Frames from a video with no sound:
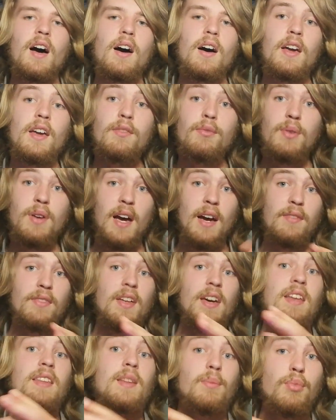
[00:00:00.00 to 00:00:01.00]
If we have
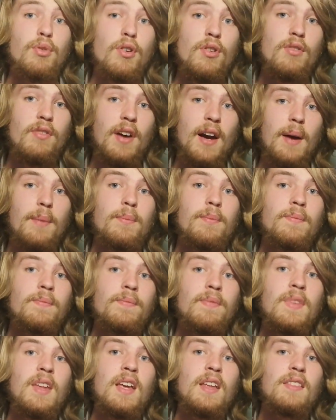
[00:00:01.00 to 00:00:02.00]
that in the program,
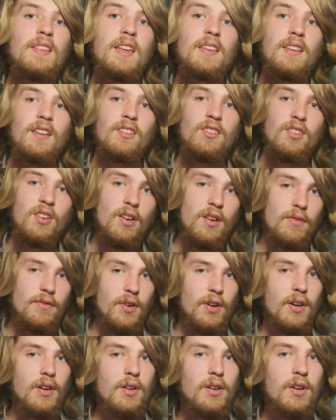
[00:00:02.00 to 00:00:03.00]
then the
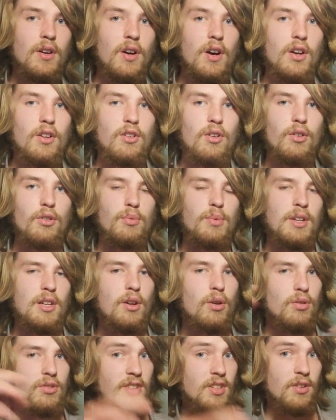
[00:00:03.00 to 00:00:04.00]
server, as long as we're
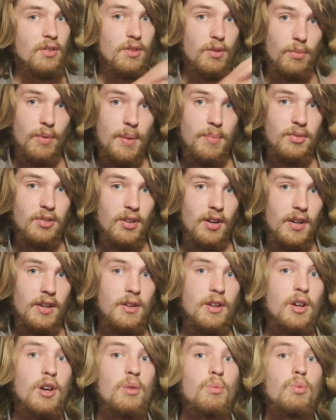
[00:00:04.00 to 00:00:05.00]
logged in on the website,
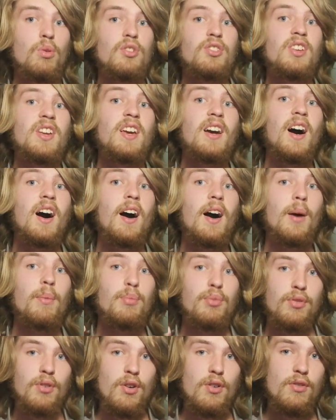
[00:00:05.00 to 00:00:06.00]
will see our
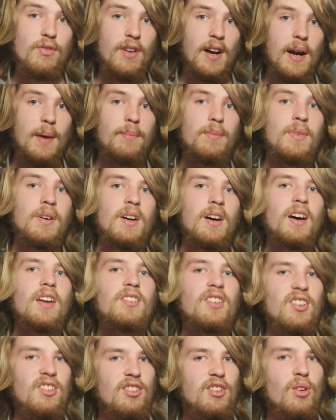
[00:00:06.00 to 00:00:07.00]
program
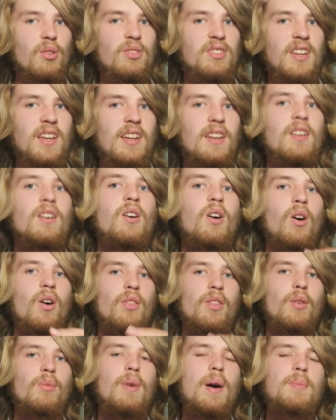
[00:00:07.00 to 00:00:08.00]
as us logged in
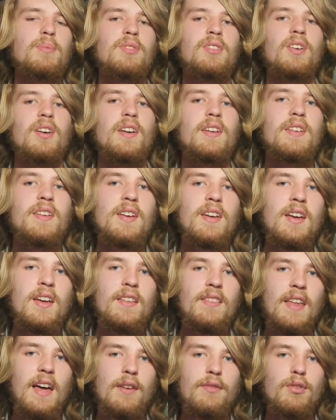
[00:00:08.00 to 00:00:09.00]
on the website.
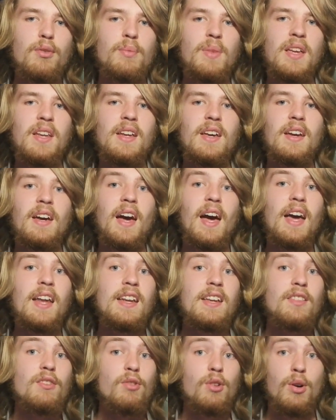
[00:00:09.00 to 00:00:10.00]
Therefore meaning
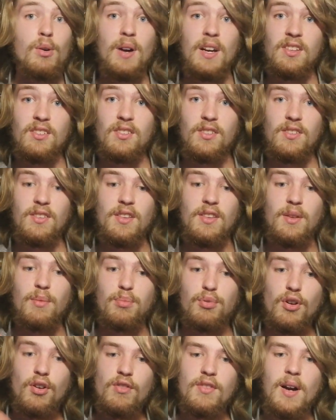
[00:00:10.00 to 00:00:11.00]
any of the requests that the
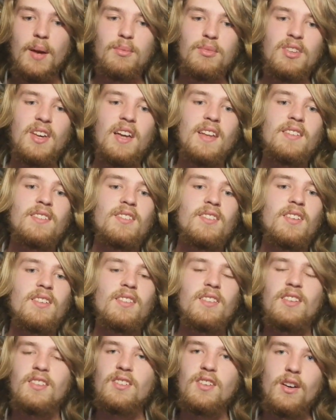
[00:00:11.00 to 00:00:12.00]
program sends,
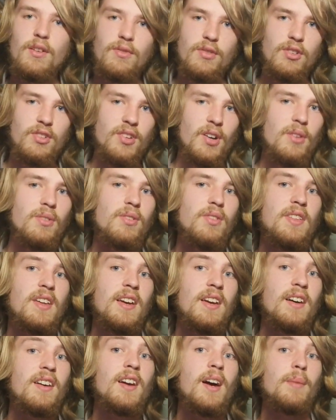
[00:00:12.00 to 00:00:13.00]
the server is going to
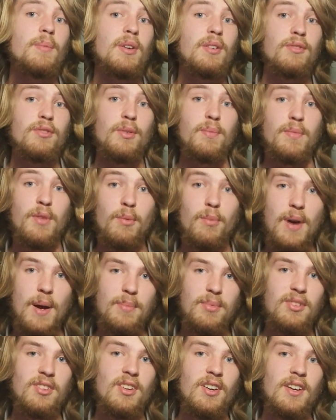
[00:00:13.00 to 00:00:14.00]
think are coming from the
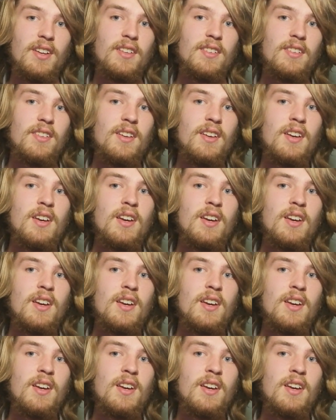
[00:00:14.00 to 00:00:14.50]
website,